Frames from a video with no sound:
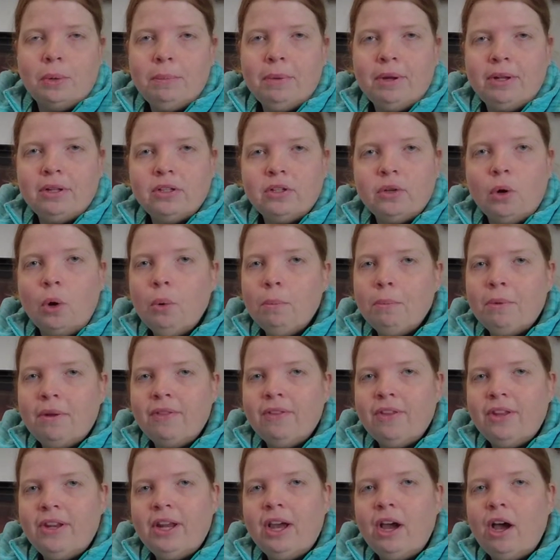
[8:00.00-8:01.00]
month or
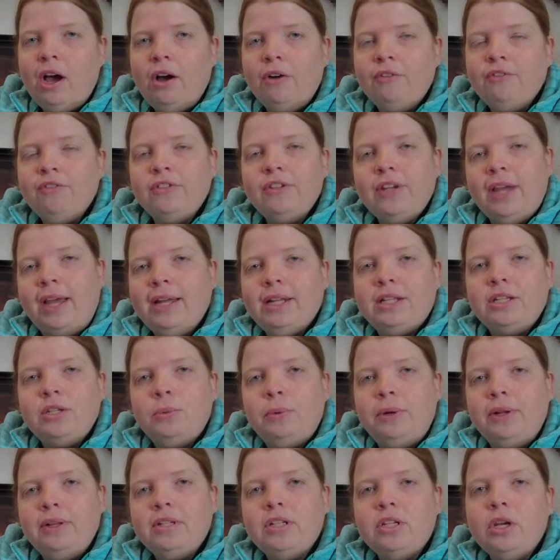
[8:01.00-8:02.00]
month and a half to add to
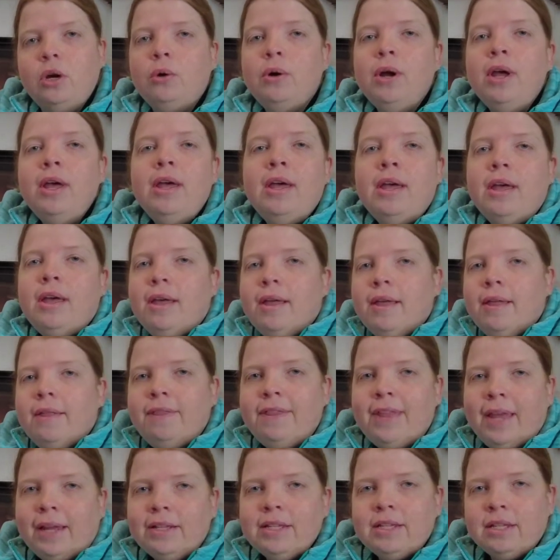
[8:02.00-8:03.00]
it. So
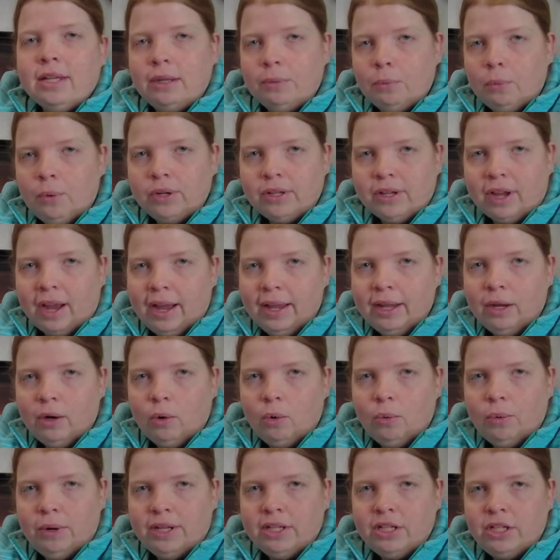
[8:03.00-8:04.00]
that's what I
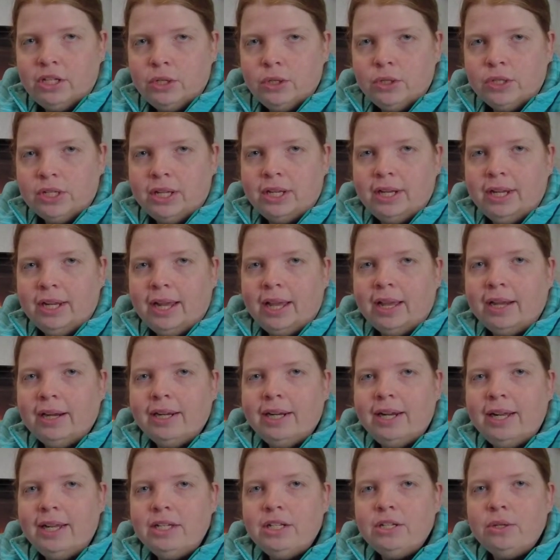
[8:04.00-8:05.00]
always use in a
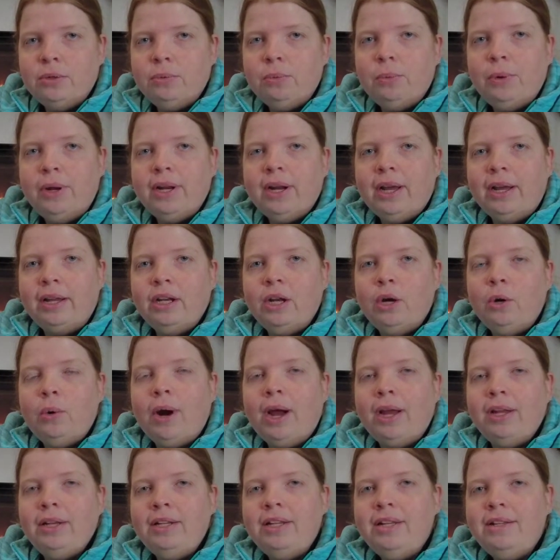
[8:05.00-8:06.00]
calculation when I know
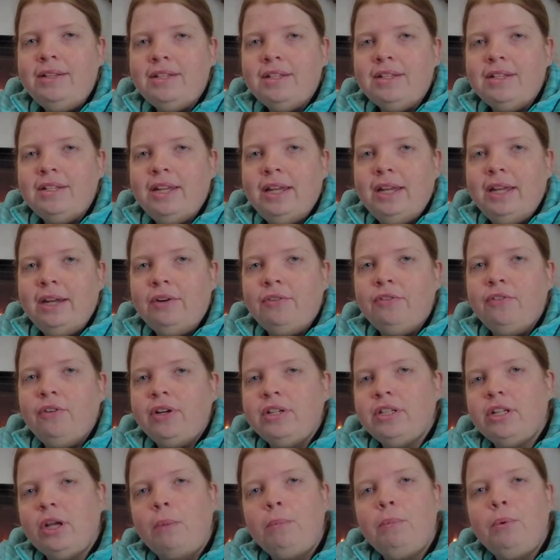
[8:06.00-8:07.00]
I need this gear. For
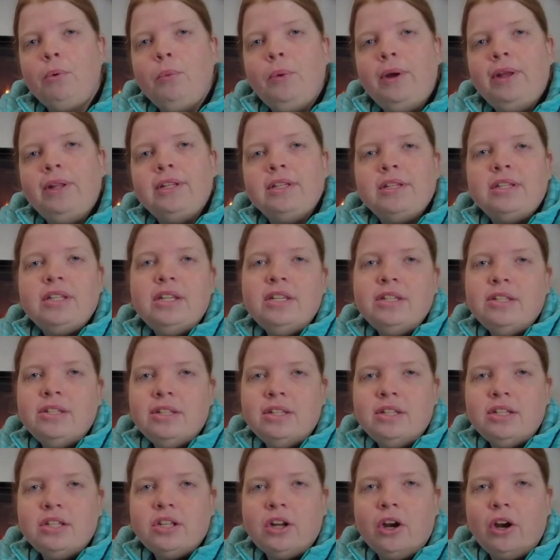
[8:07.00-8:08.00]
example, when the season
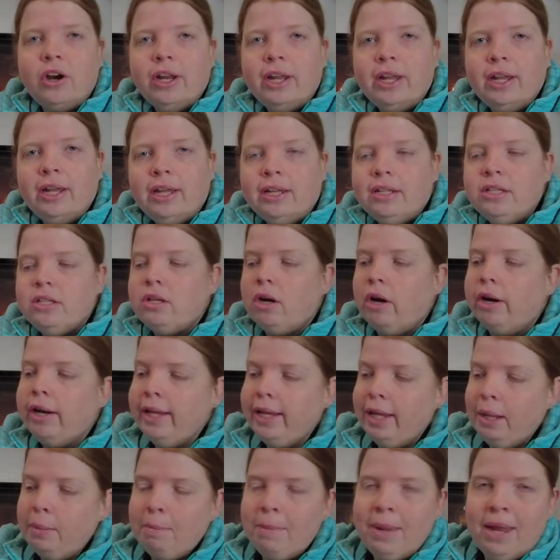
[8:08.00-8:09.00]
is starting, it's
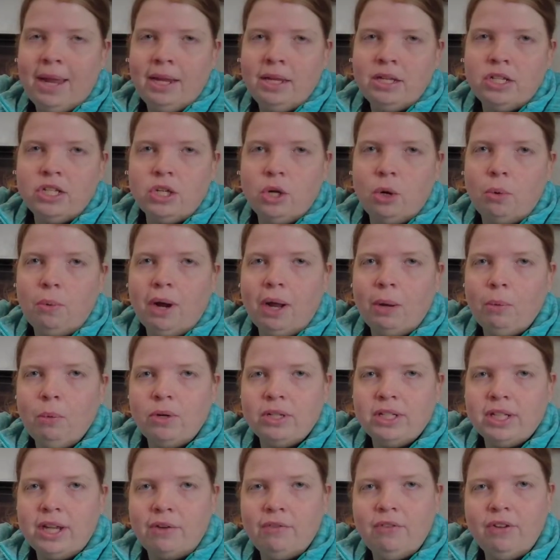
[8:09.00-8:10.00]
starting in May. So I
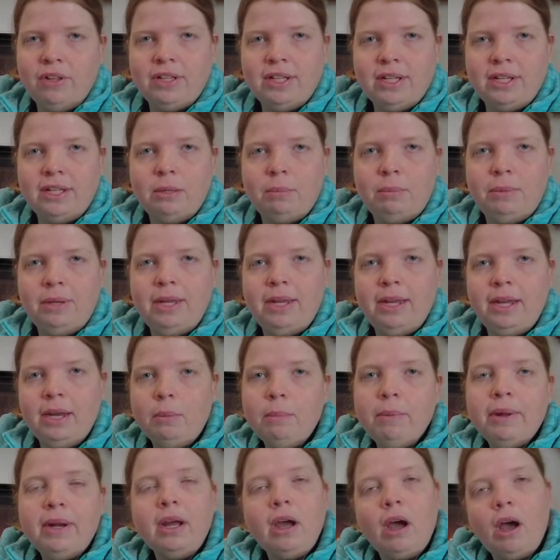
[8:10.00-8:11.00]
want everything to be here
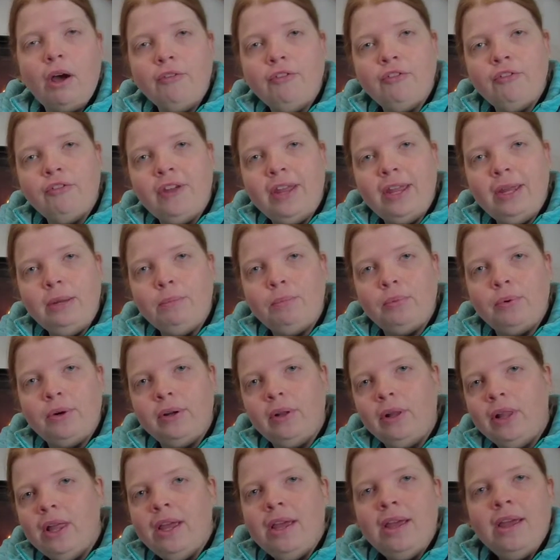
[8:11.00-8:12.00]
by the half of
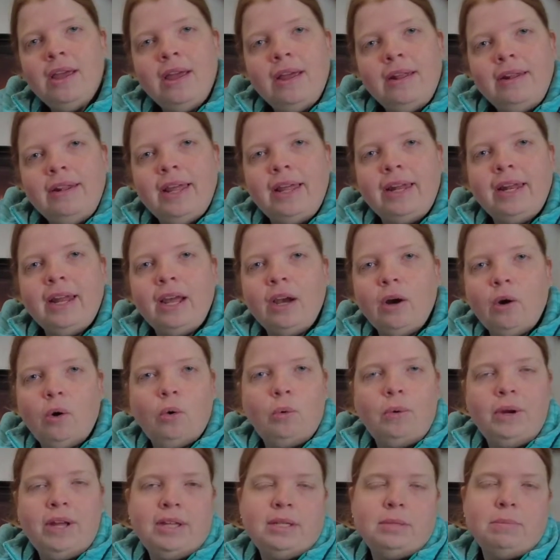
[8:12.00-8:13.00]
April. Then I
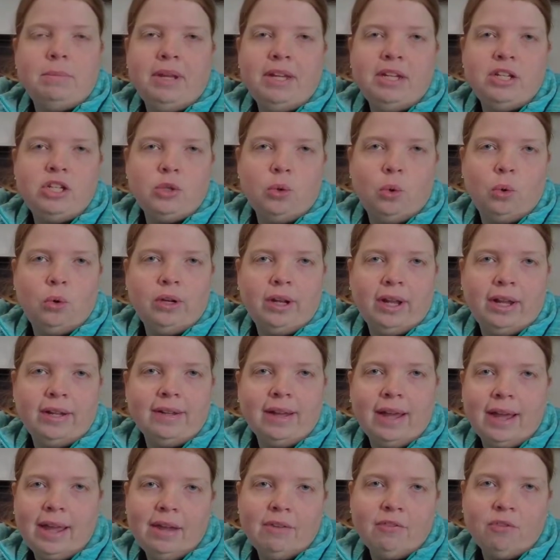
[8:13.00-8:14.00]
always make sure that
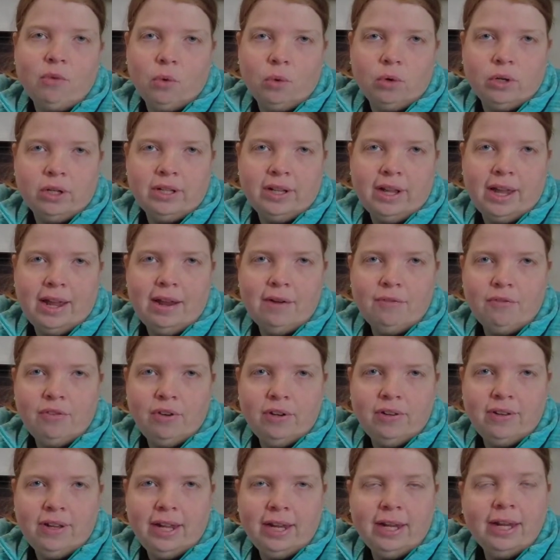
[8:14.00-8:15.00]
I have ordered
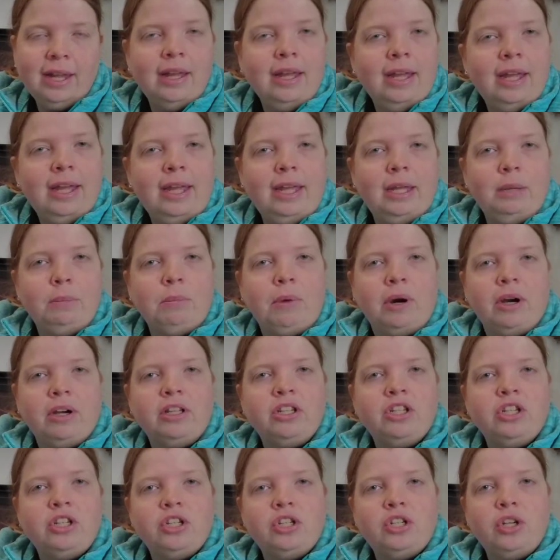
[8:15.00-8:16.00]
everything in
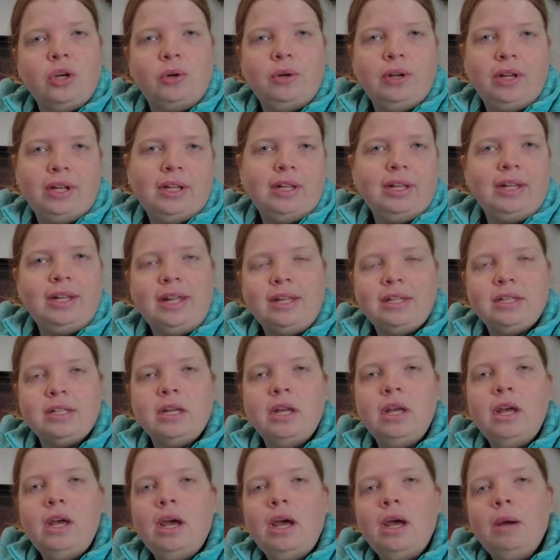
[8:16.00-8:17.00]
March so that it has
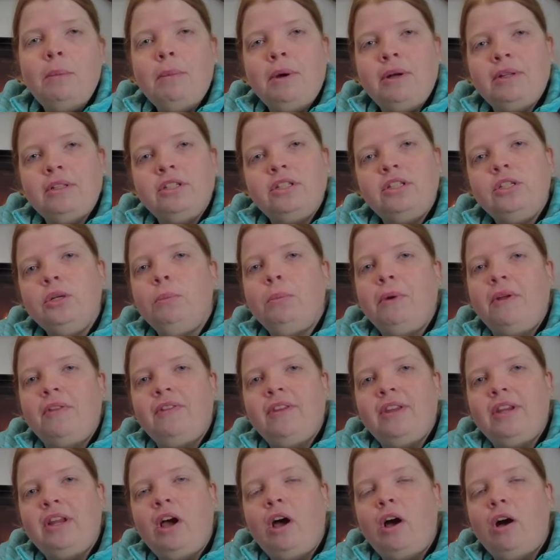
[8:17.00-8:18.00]
a month to a month
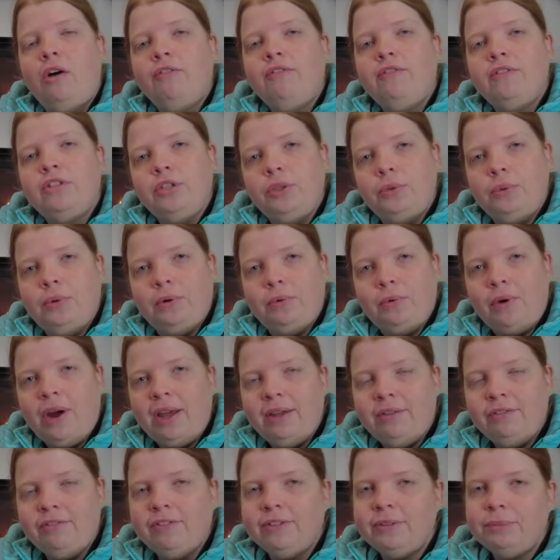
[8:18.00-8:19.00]
and a half to
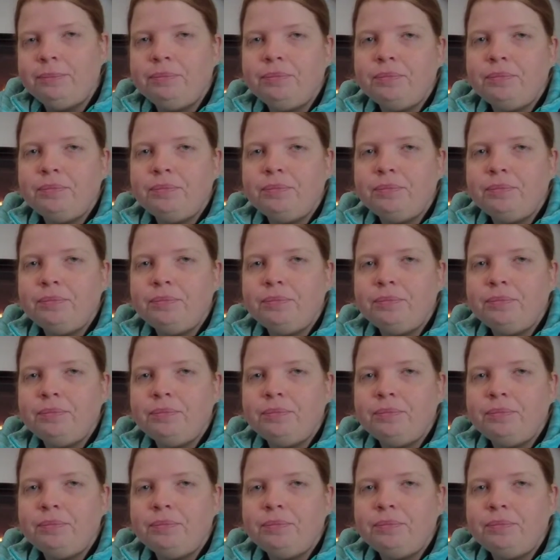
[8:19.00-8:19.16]
arrive.